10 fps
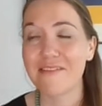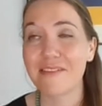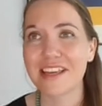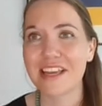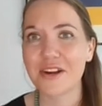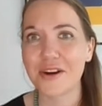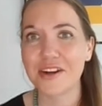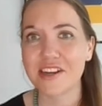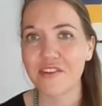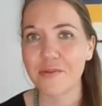I really
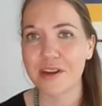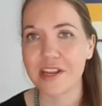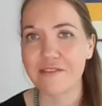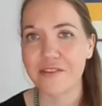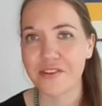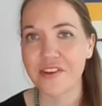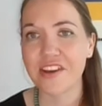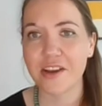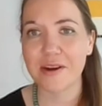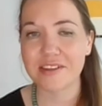encourage everybody if you're
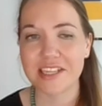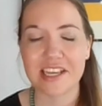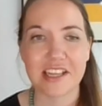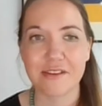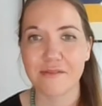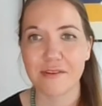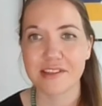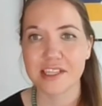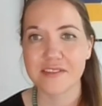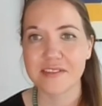thinking about taking the
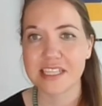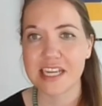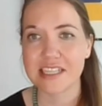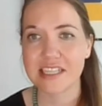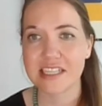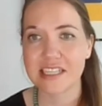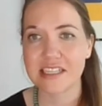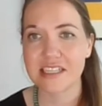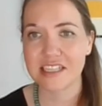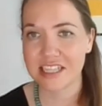foreign service test to
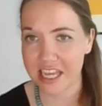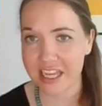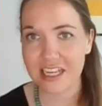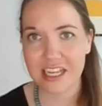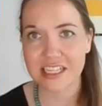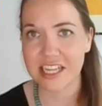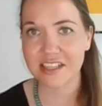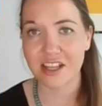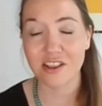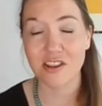just take it. It
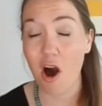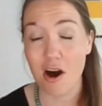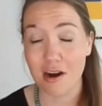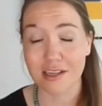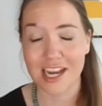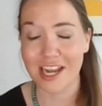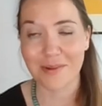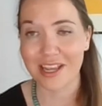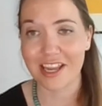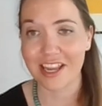takes a long time
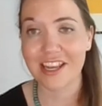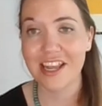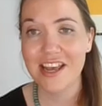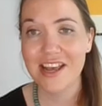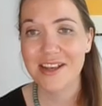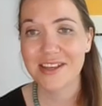to get in.